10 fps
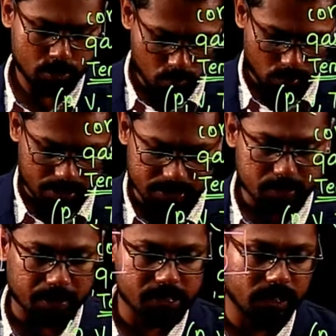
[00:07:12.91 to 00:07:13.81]
What is this
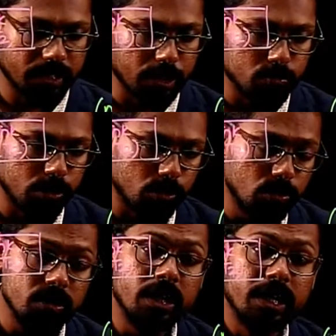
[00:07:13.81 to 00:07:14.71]
basically equal
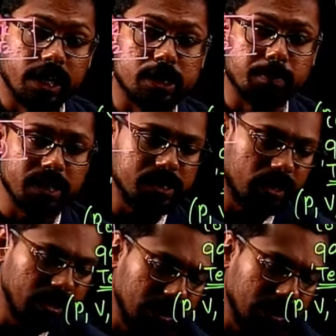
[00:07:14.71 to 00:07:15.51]
to? It's basically